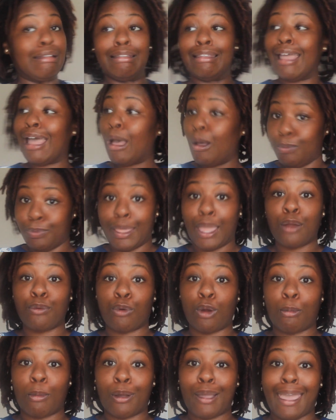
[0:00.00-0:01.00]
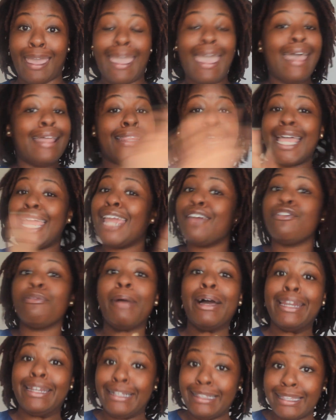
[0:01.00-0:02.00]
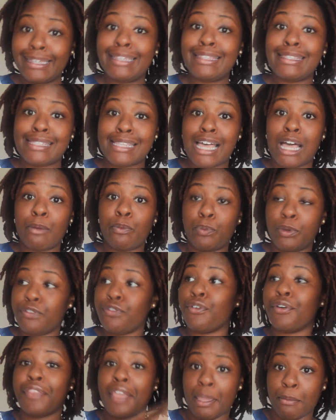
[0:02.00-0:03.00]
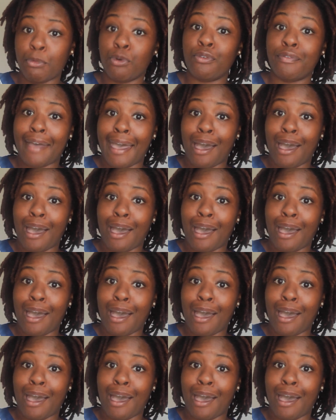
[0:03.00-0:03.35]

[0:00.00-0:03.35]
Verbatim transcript: down that room, okay? Not everybody cleans up before they move